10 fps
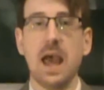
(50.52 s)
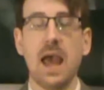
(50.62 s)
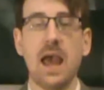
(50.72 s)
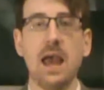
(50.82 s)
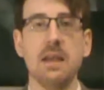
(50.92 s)

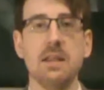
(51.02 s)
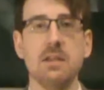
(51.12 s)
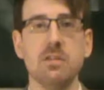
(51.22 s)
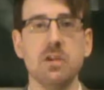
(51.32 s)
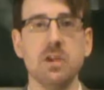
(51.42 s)
And
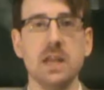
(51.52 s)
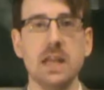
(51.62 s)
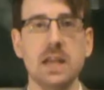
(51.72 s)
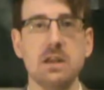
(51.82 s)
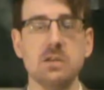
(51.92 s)
this could
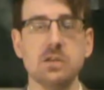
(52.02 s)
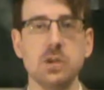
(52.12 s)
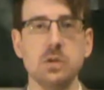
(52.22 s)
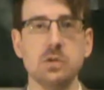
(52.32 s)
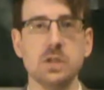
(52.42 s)
lead
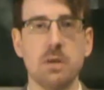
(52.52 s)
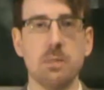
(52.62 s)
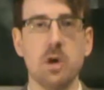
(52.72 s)
to some